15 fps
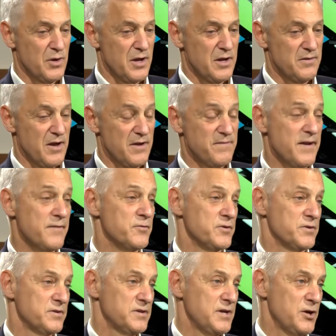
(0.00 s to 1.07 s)
a
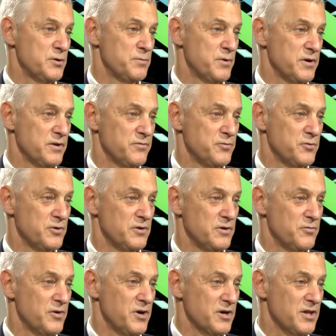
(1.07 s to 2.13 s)
favored counterparty for
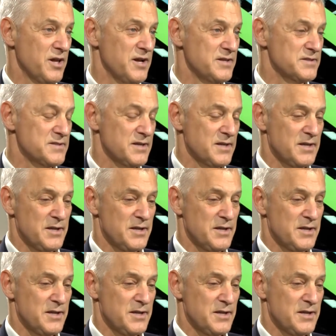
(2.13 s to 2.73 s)
our clients,